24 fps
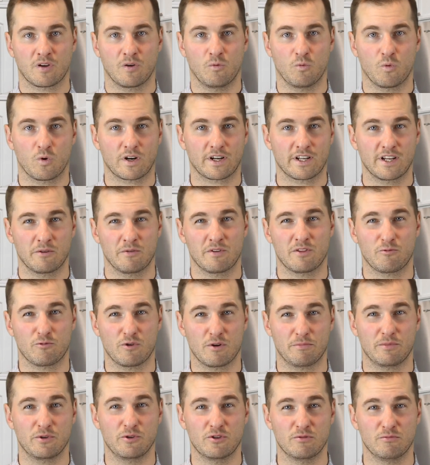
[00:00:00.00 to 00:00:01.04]
working with a
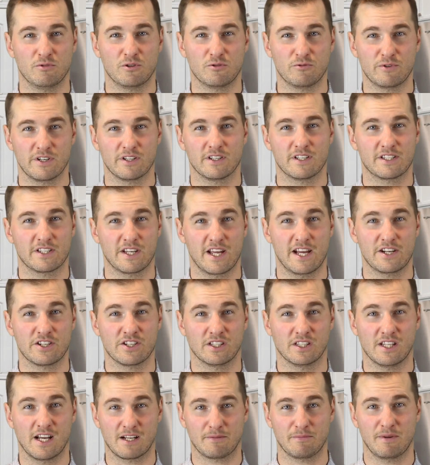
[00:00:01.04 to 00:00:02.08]
reputable real estate
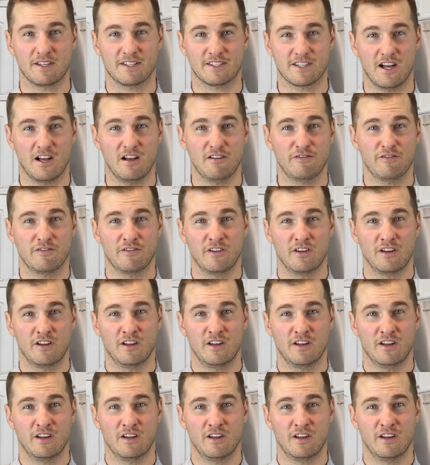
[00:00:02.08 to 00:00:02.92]
agent like myself,